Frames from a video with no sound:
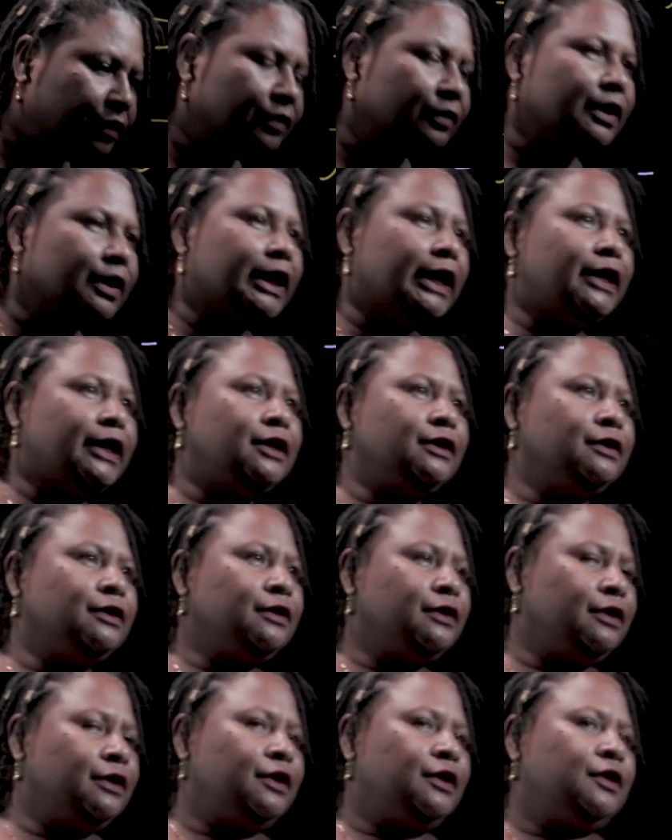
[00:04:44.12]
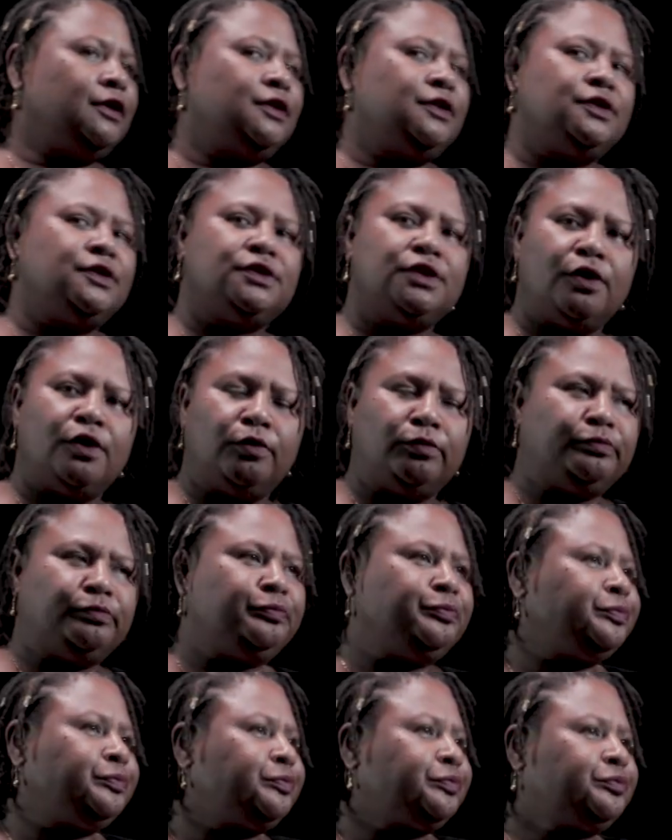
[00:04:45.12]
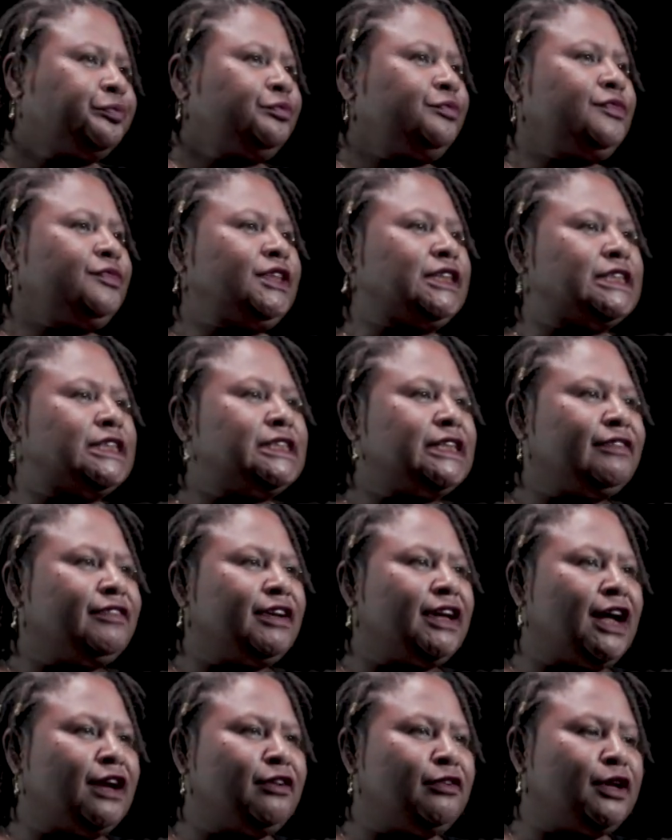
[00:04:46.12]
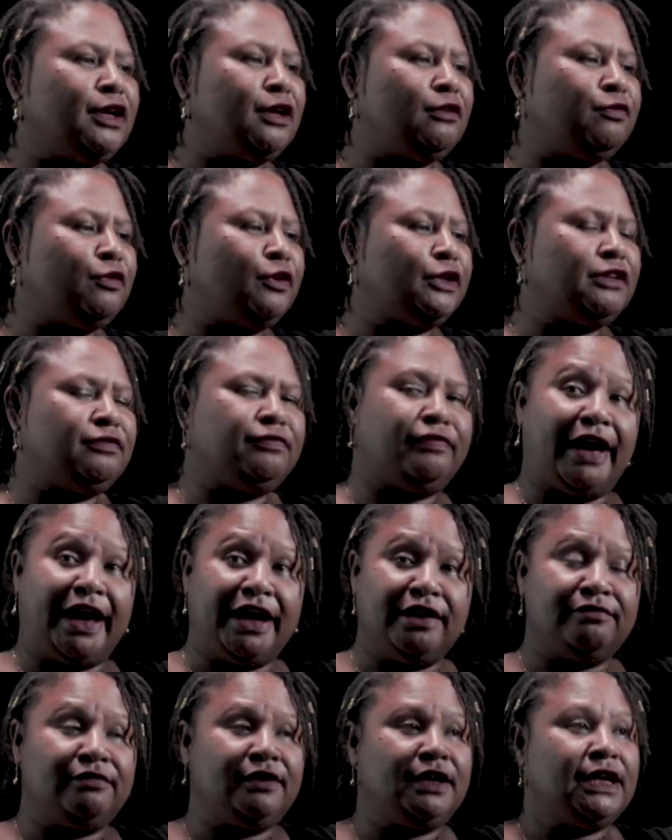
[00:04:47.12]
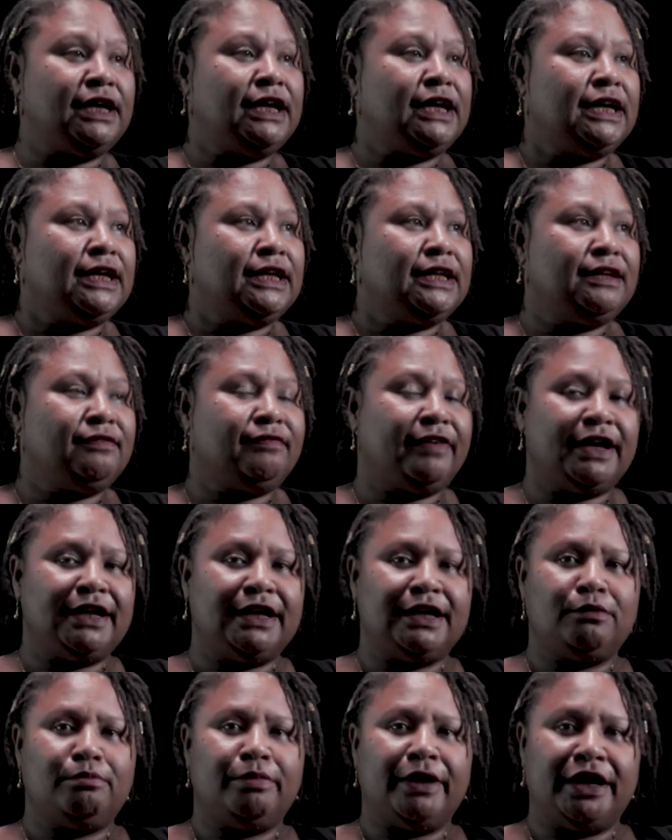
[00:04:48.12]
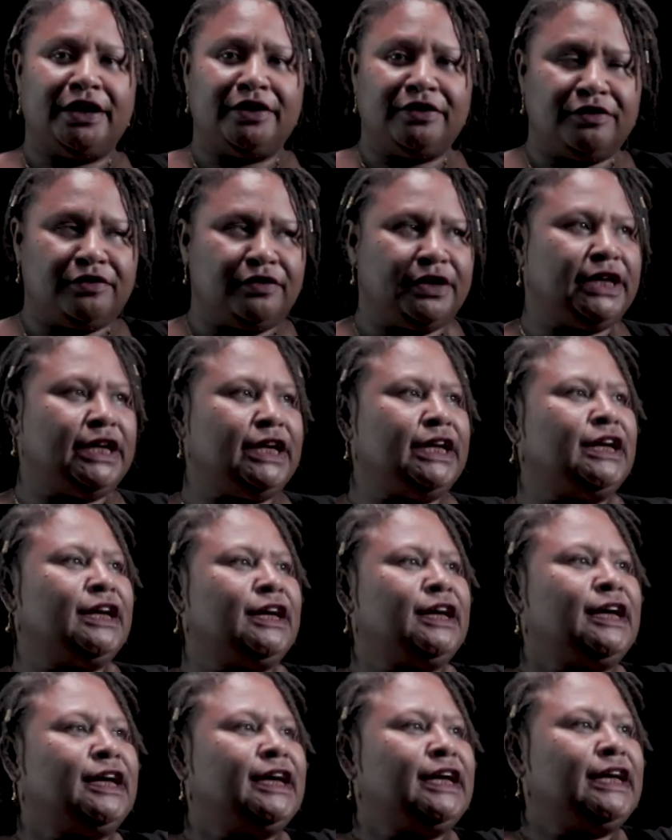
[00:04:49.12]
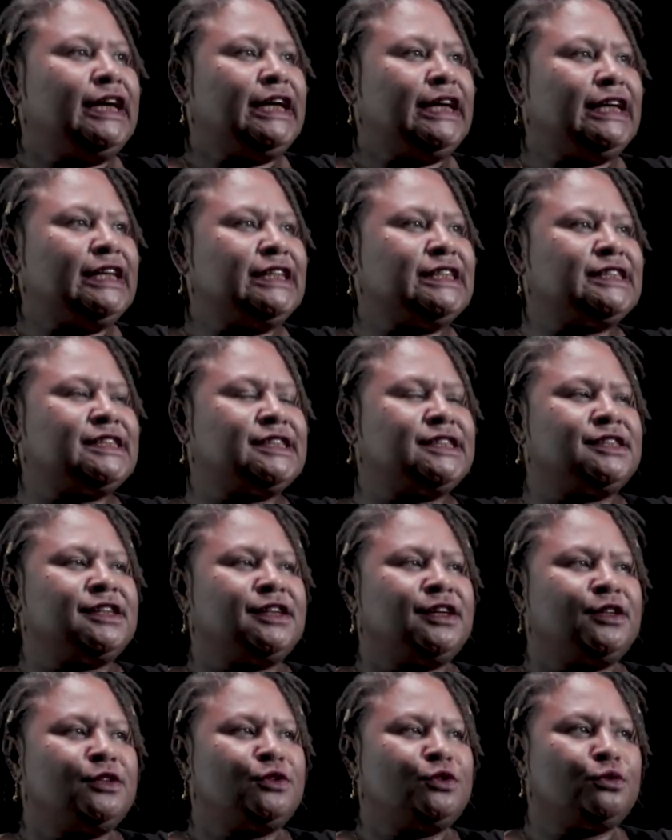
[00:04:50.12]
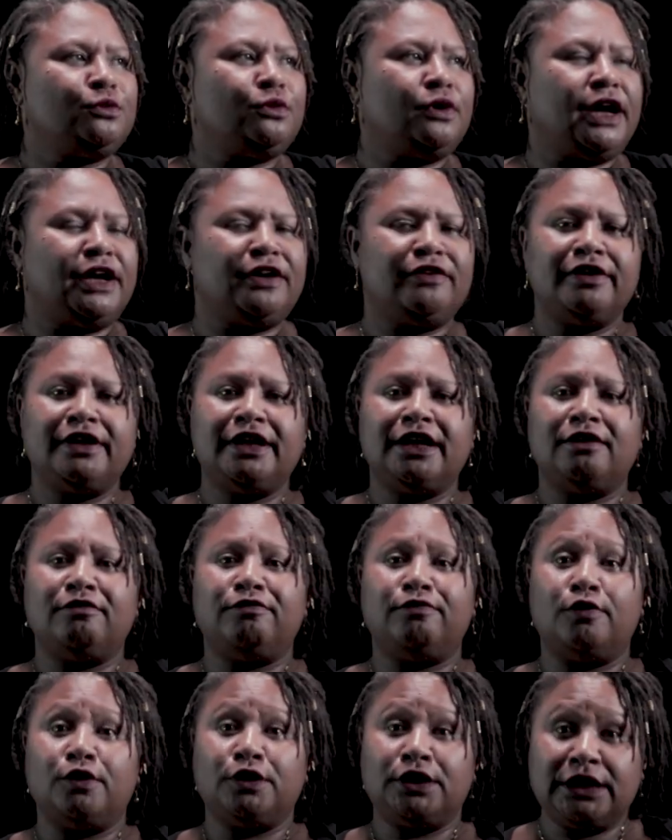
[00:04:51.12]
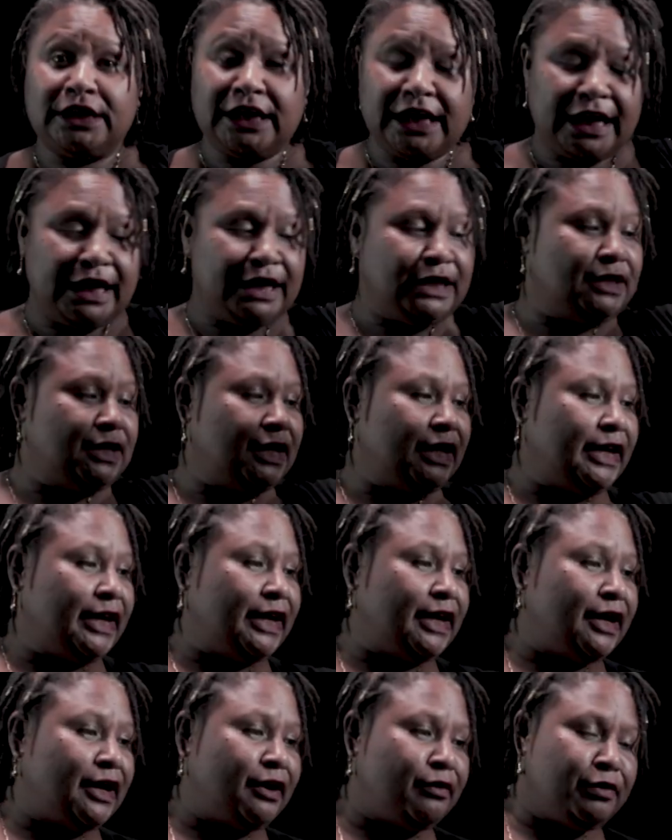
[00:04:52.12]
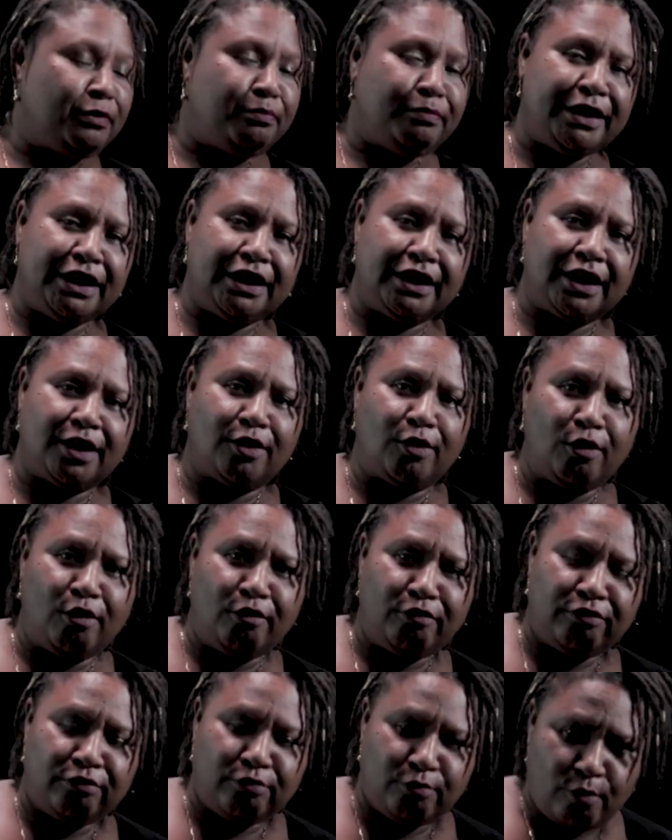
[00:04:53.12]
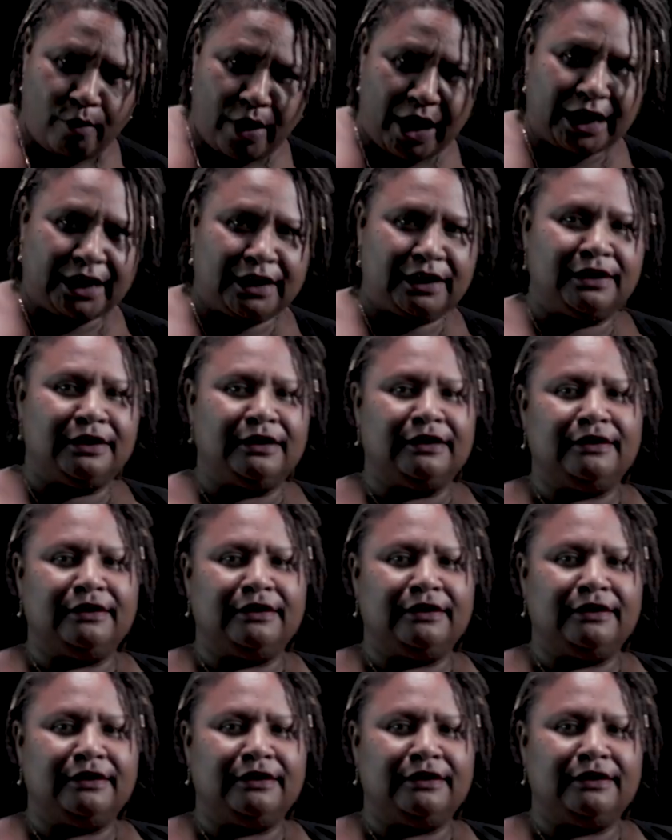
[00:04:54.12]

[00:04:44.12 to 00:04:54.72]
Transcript: Okay, so 745 divided by 3 is 248 and a remainder of 1.